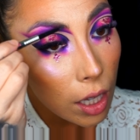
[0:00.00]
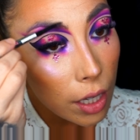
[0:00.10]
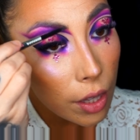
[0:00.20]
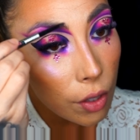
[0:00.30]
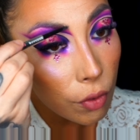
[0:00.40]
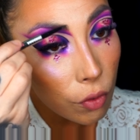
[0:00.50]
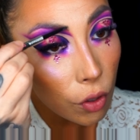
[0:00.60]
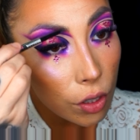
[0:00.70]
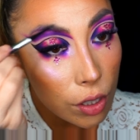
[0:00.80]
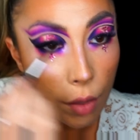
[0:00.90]
in the
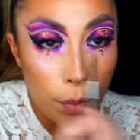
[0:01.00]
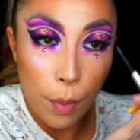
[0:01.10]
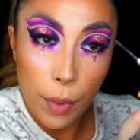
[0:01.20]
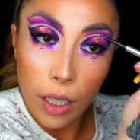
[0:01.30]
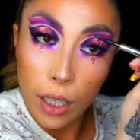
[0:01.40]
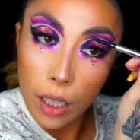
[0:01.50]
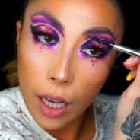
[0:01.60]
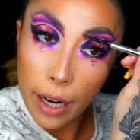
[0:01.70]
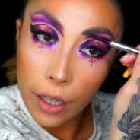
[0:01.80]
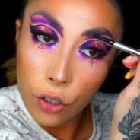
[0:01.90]
front to mimic little
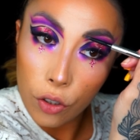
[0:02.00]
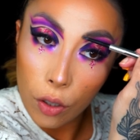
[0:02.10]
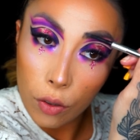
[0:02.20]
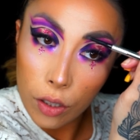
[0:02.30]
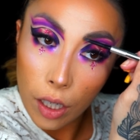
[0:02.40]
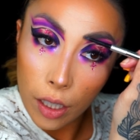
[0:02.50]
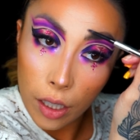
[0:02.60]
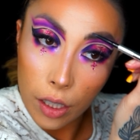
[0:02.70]
hair strokes like